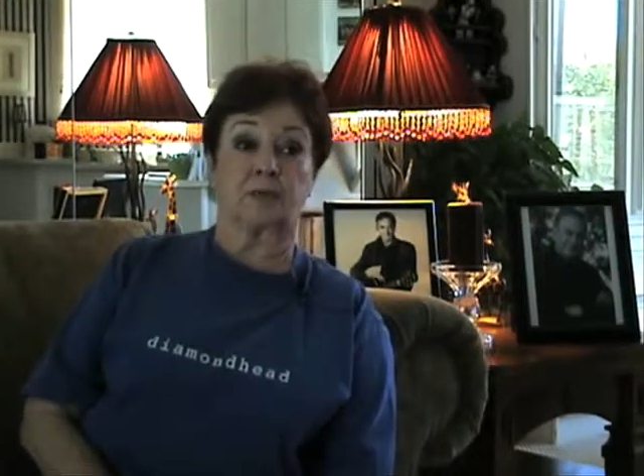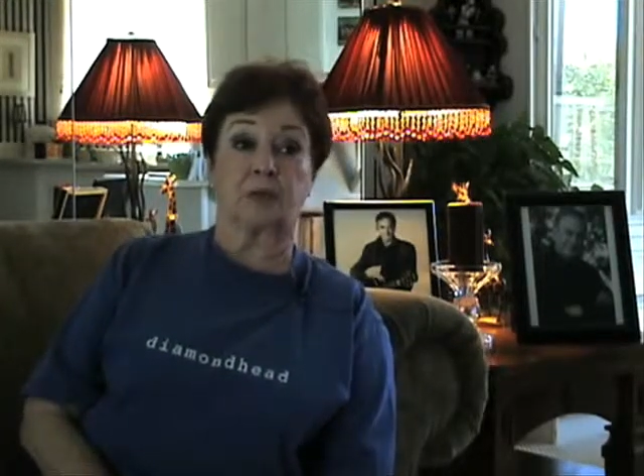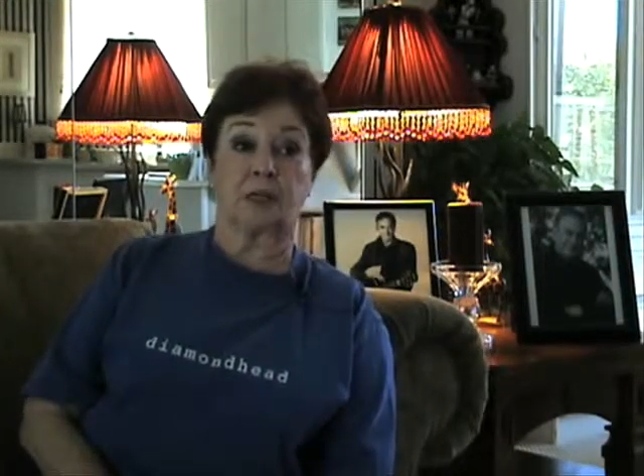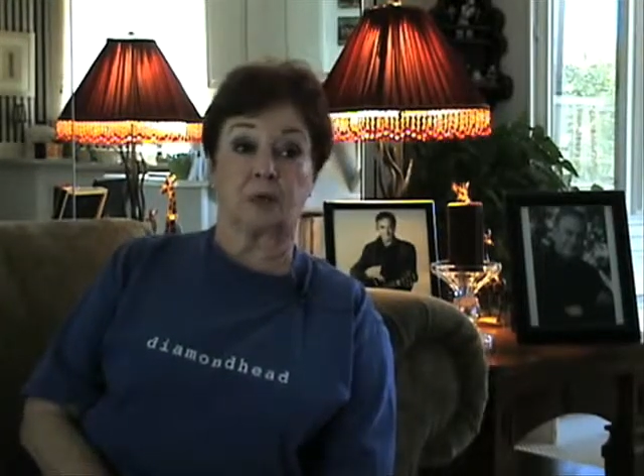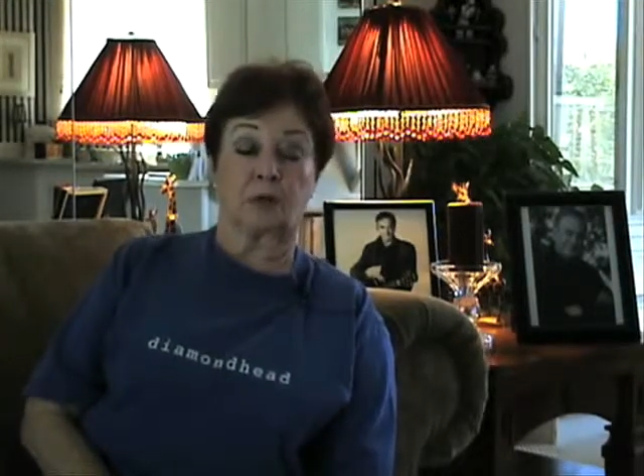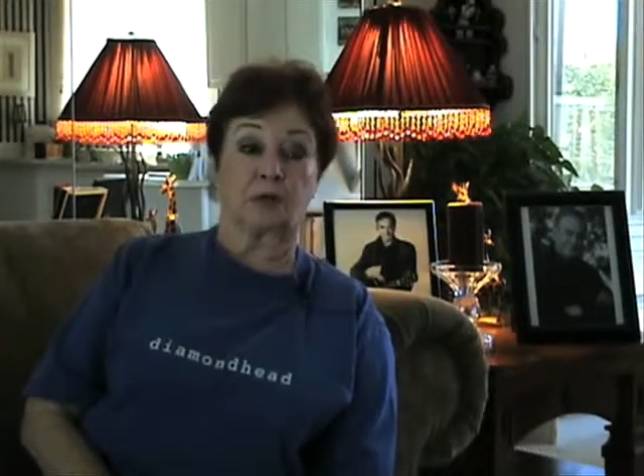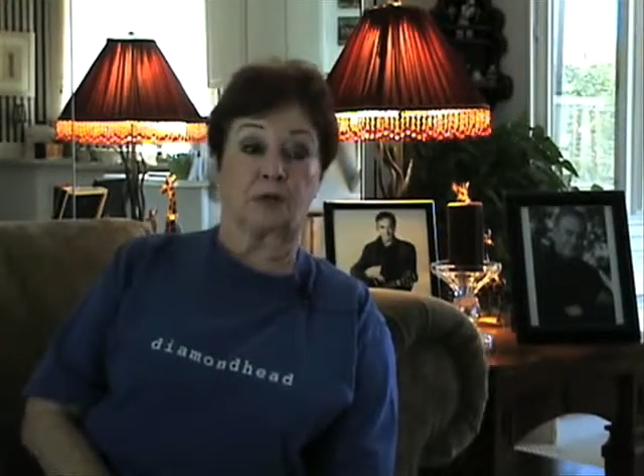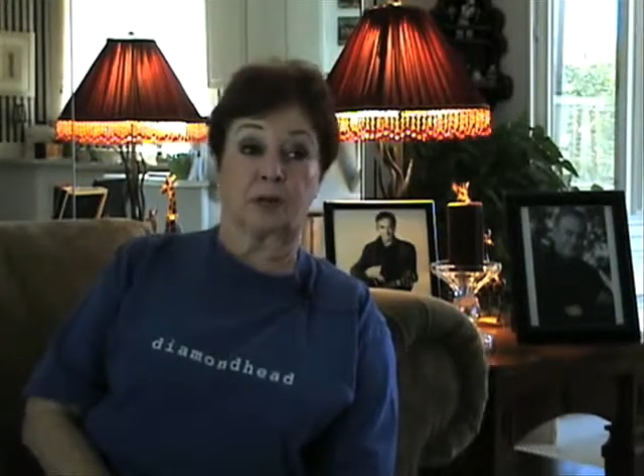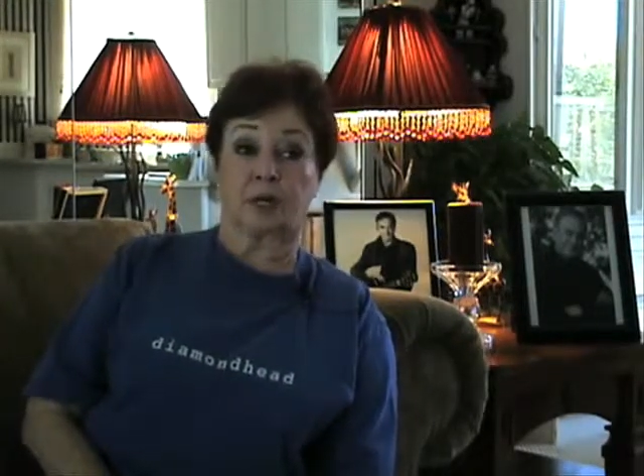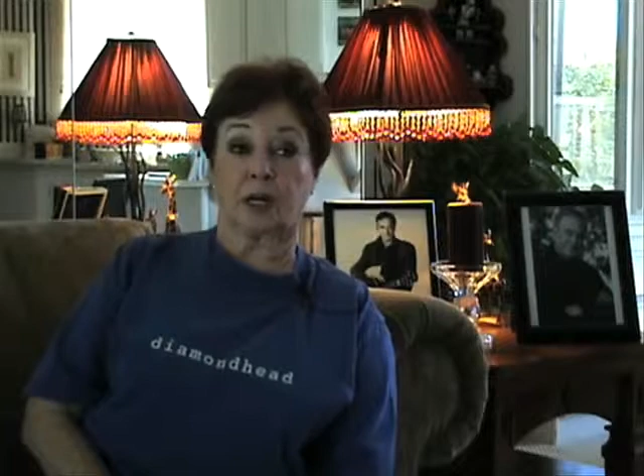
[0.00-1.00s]
but he works
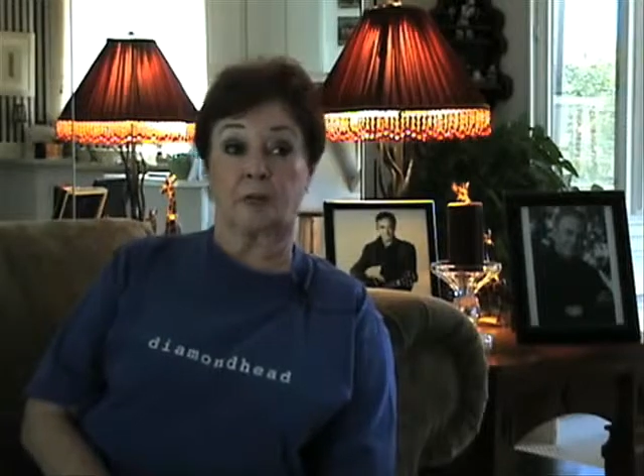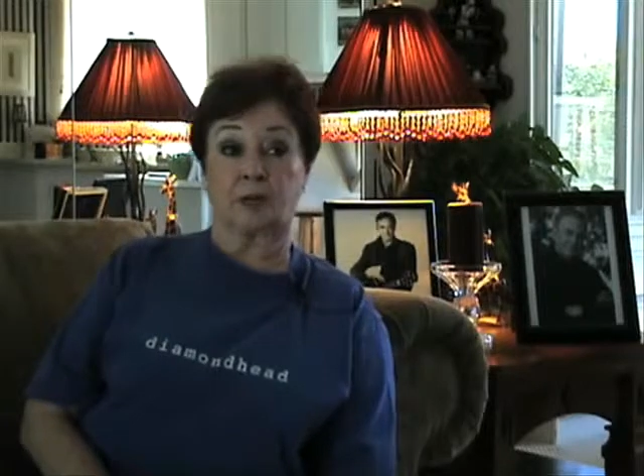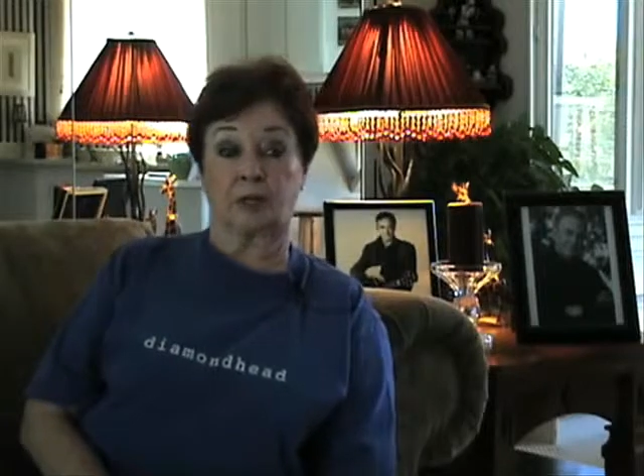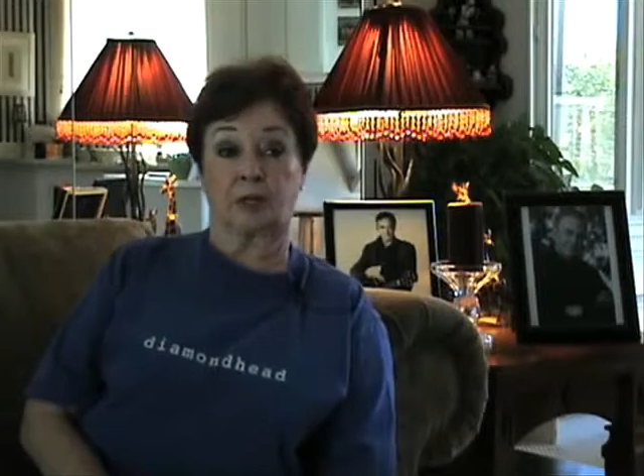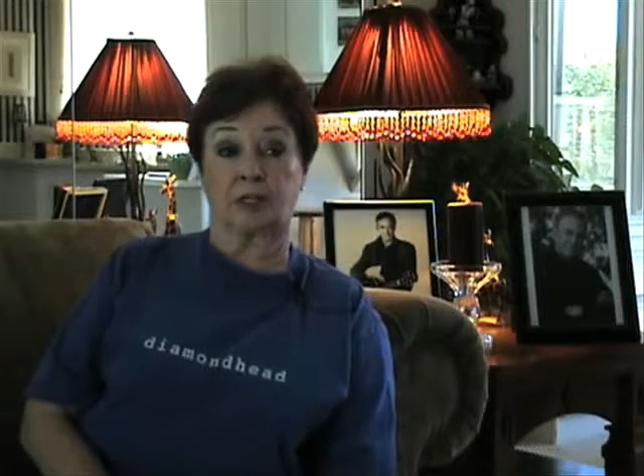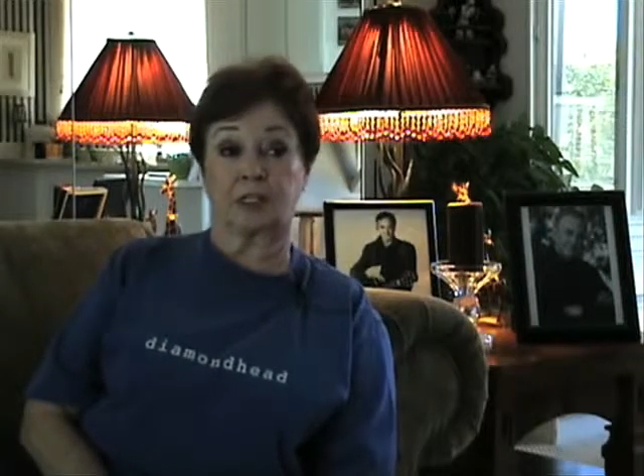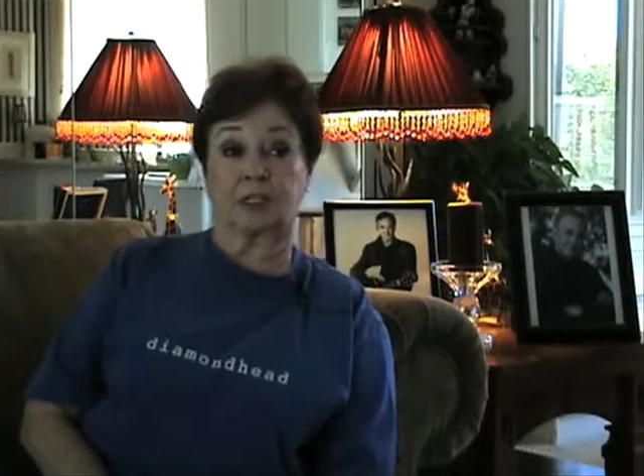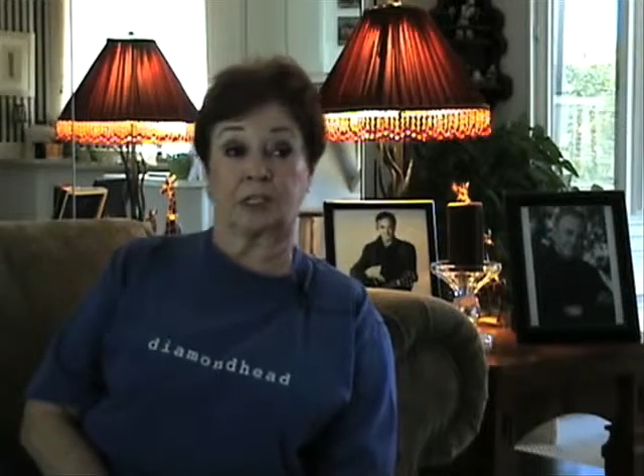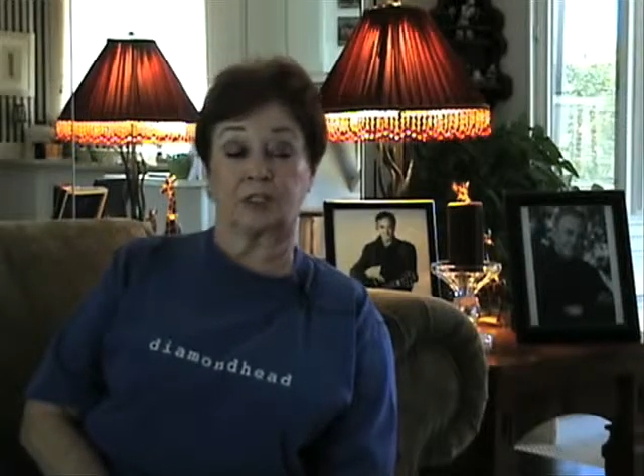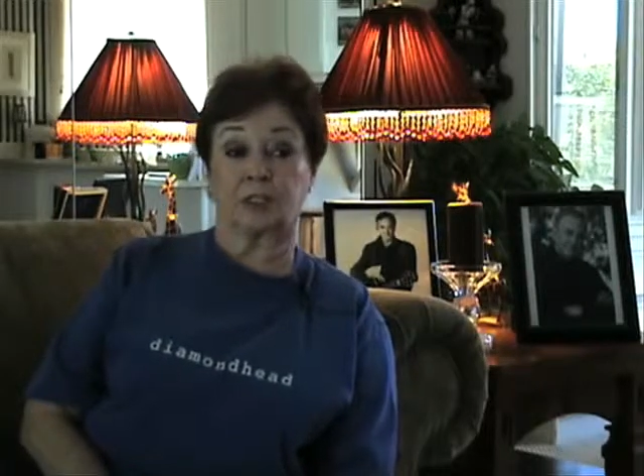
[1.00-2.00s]
for the Diamond
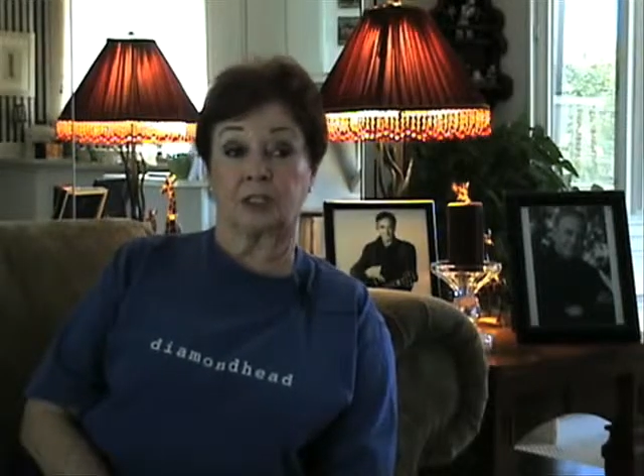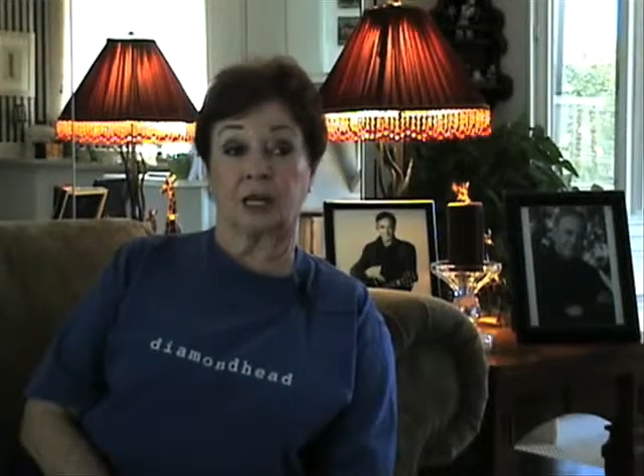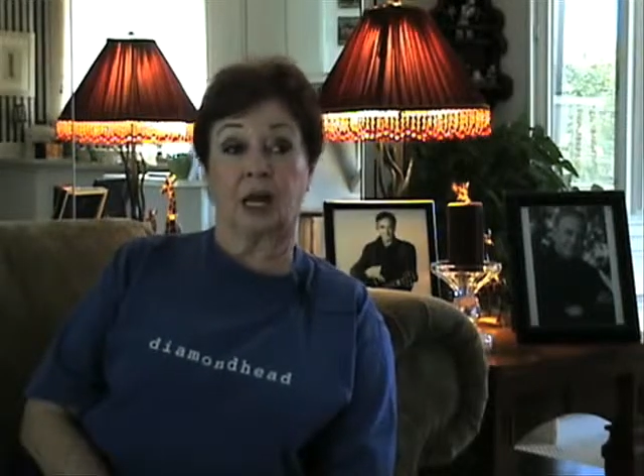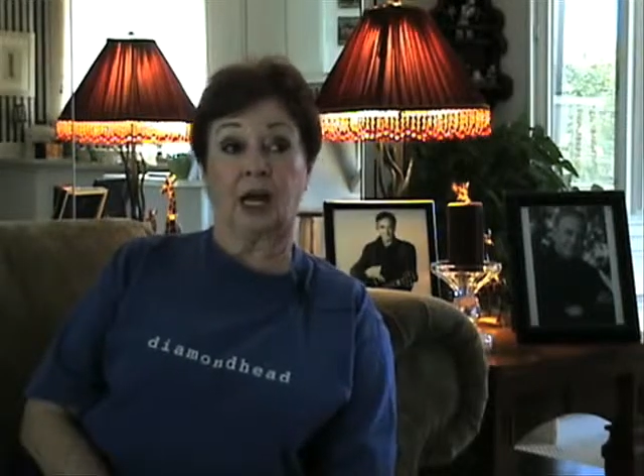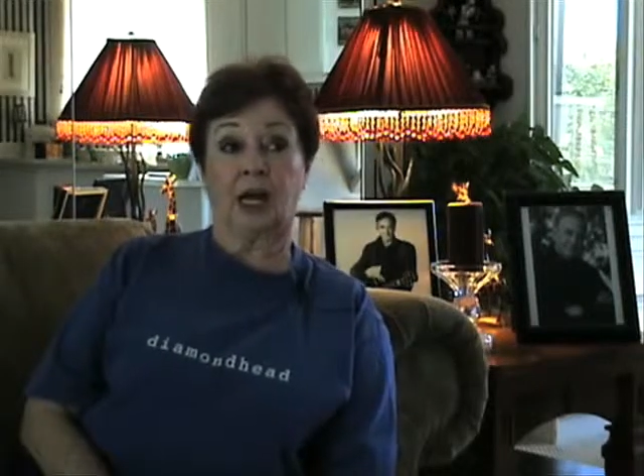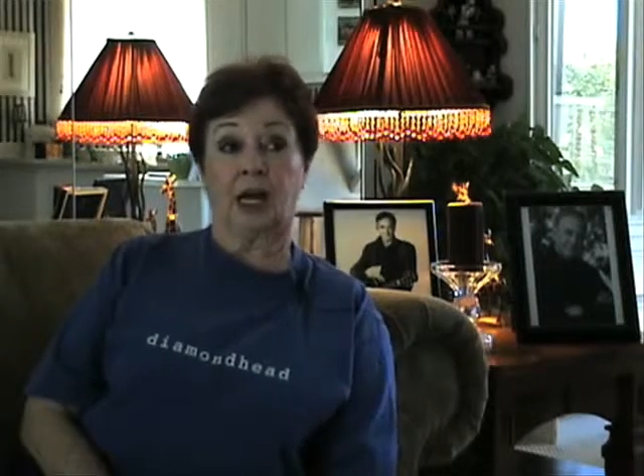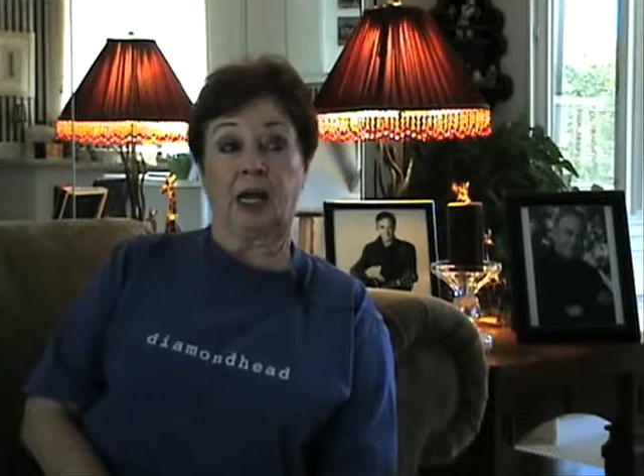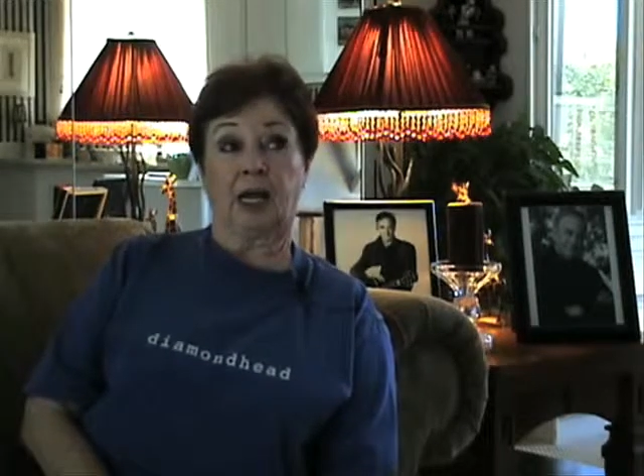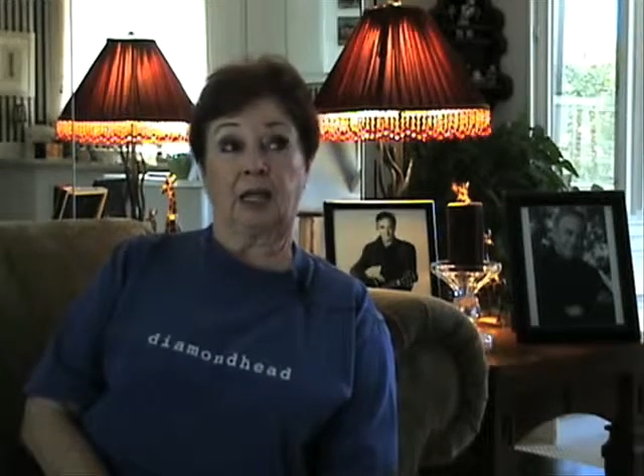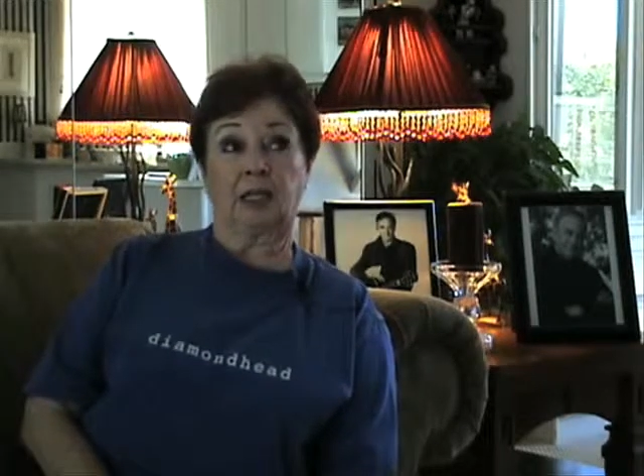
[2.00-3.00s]
organization. And then these